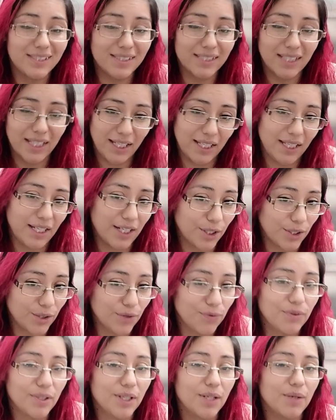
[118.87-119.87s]
take care
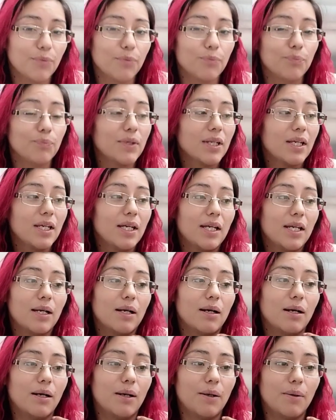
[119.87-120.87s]
of them,
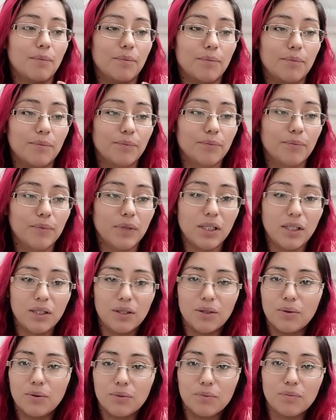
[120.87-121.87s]
you
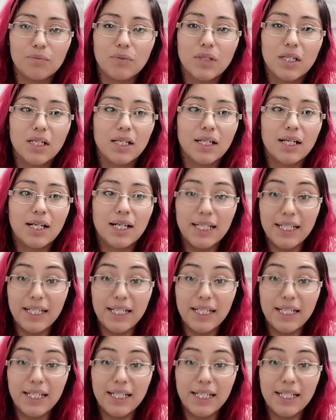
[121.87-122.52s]
know, clean